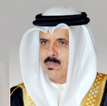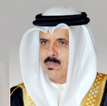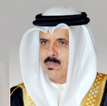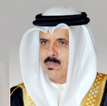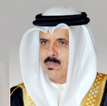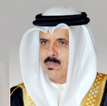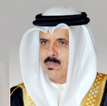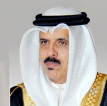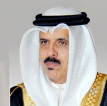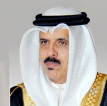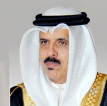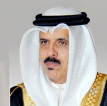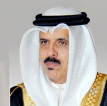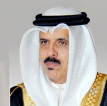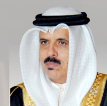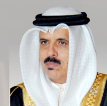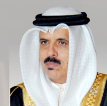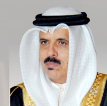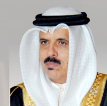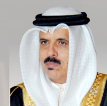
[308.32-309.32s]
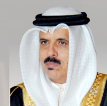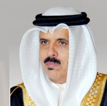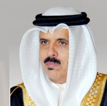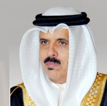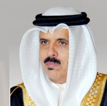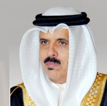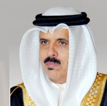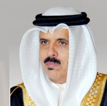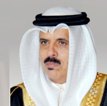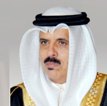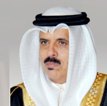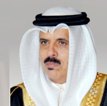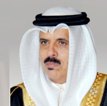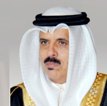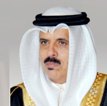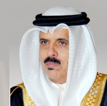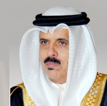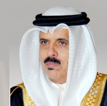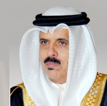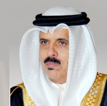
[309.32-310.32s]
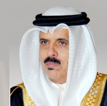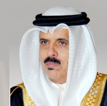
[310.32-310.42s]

[no speech]